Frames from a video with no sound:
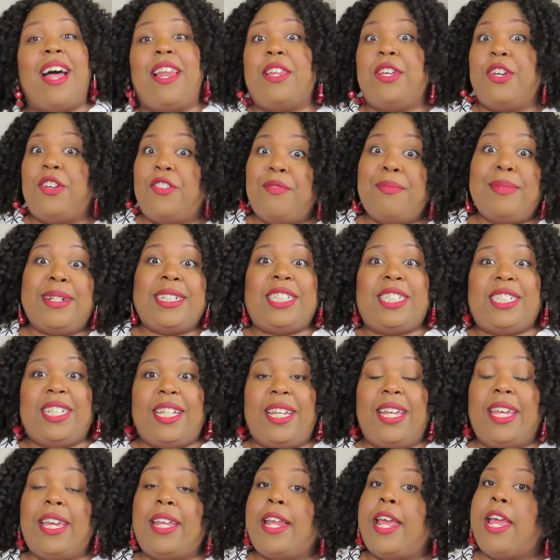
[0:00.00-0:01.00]
I love my
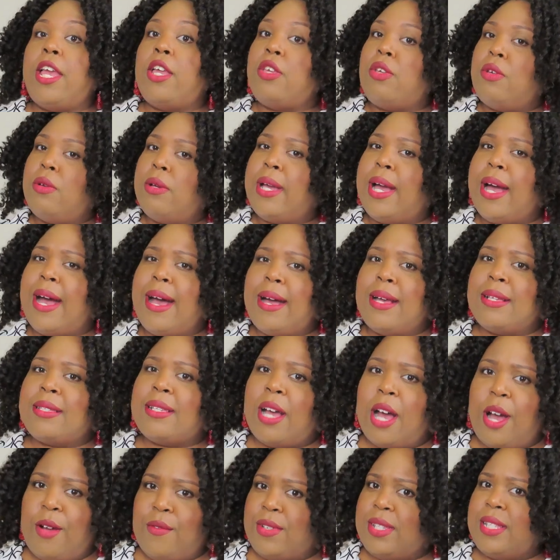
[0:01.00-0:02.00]
Shein and you guys
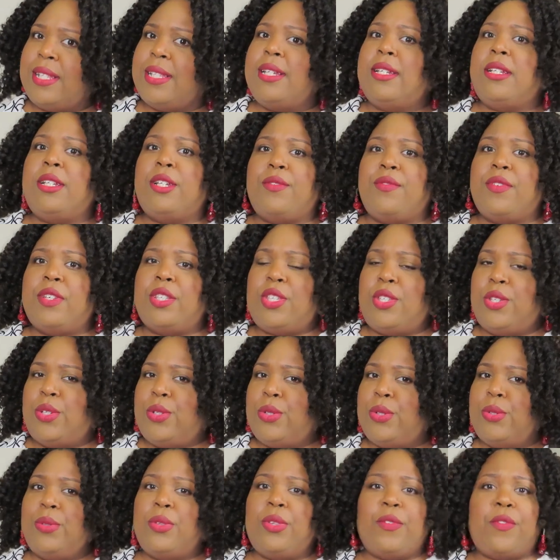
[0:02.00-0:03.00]
obviously love it
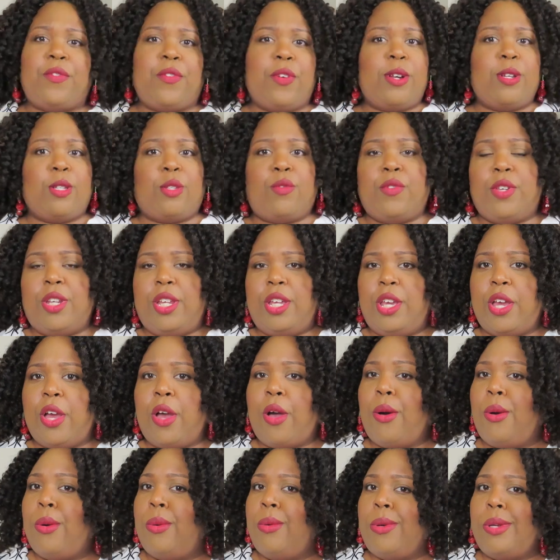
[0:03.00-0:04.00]
too. The first
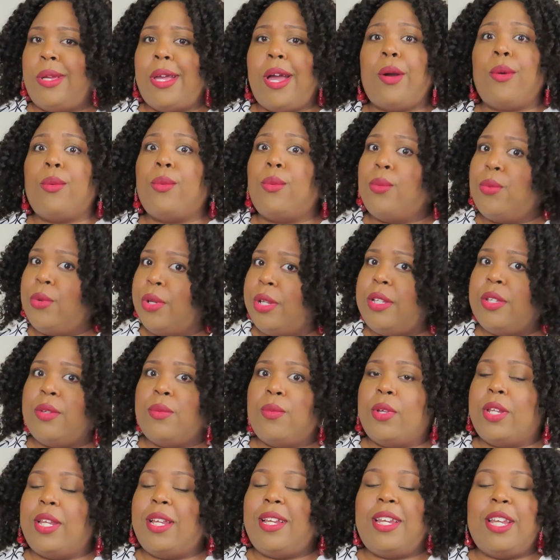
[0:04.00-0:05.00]
video, y'all really,
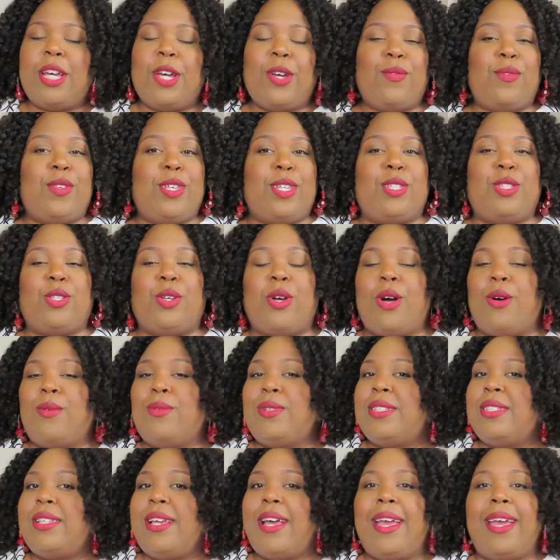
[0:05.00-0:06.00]
really loved it. So I
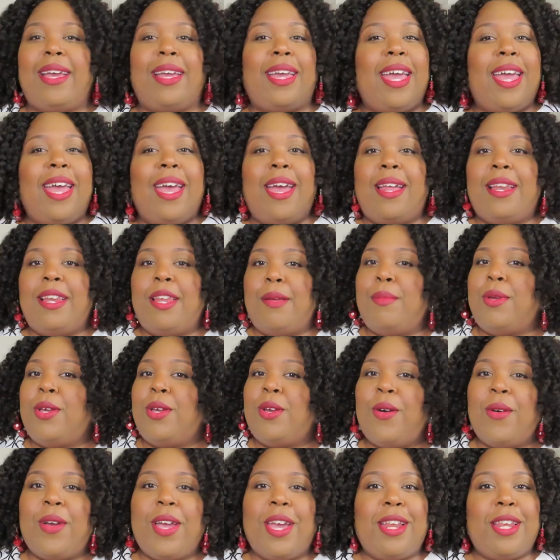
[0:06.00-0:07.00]
was like, let me
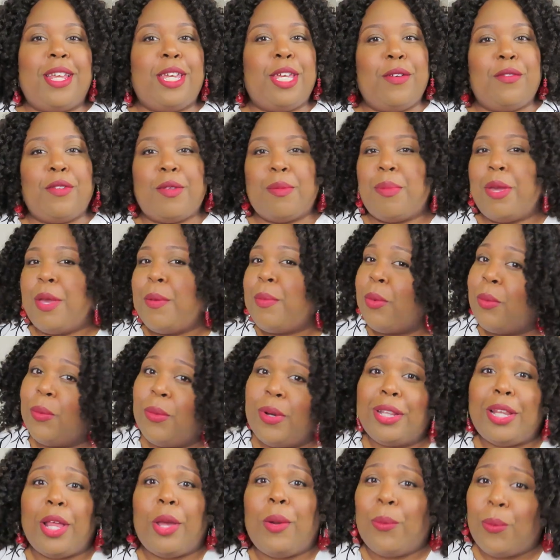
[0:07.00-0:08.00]
go ahead and give the people
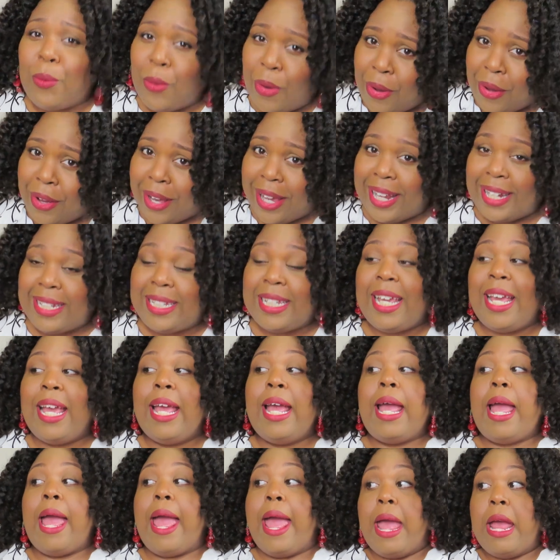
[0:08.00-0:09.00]
what they want.
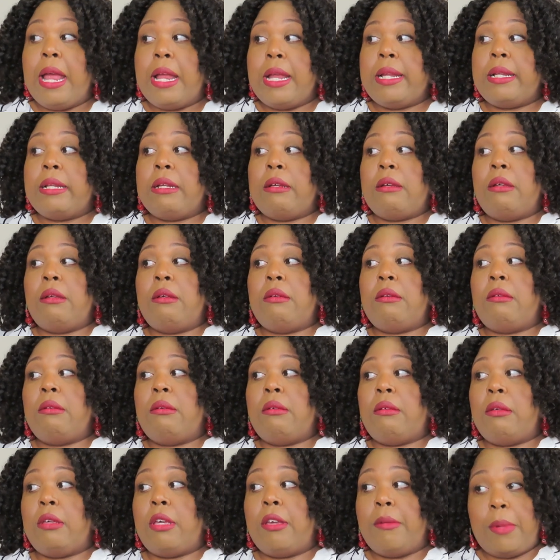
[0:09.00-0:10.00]
And
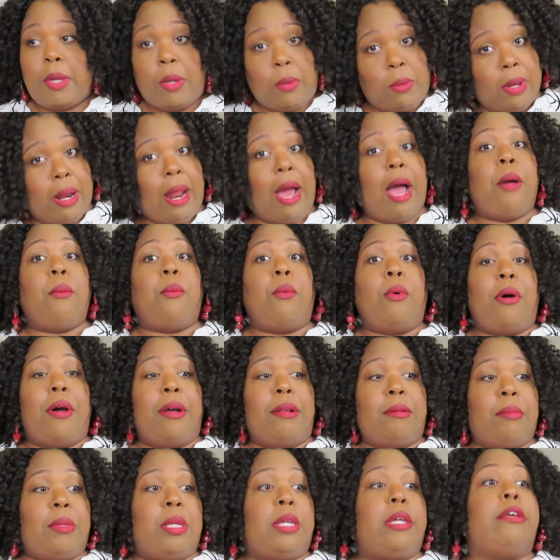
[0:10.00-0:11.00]
give me what I
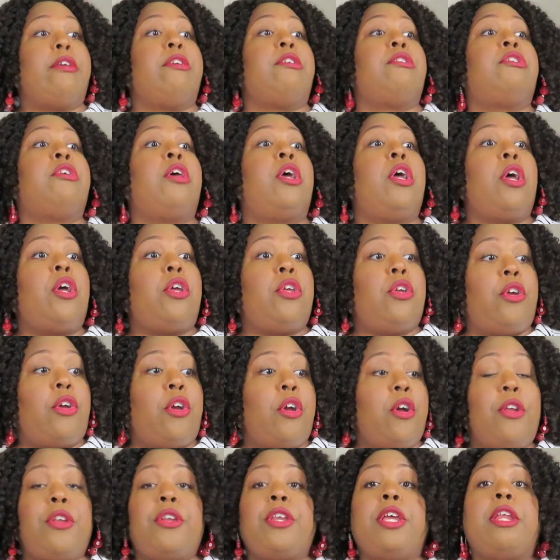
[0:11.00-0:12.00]
want because your
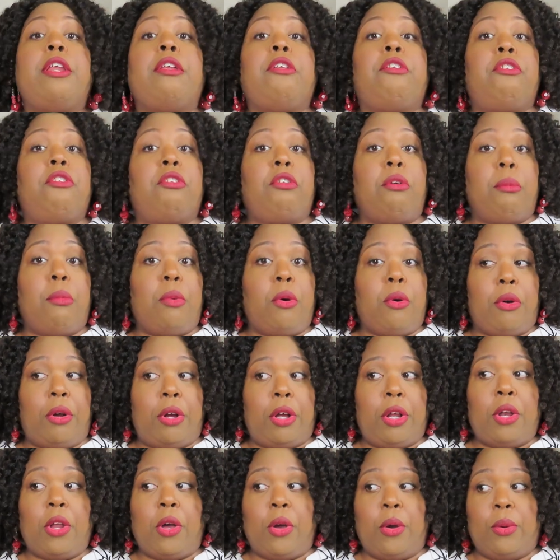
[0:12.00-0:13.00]
girl needed some more
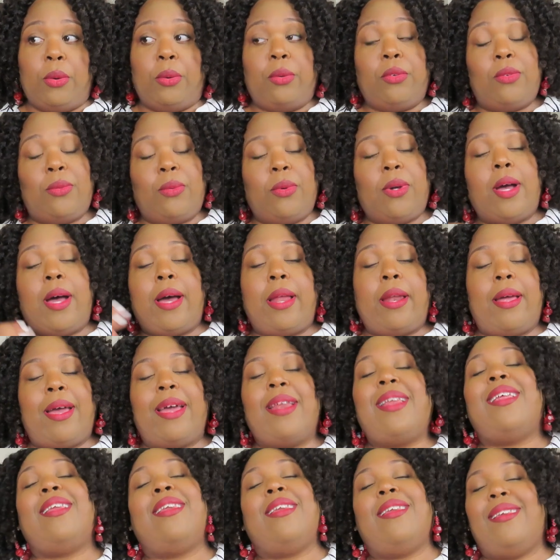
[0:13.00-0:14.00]
clothes. Well, I,
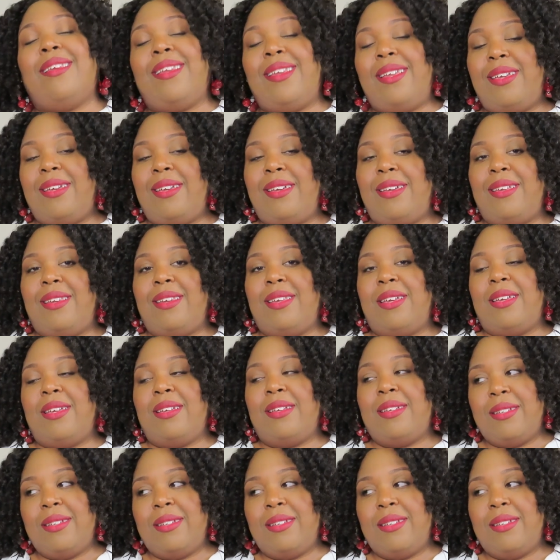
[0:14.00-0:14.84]
I didn't need,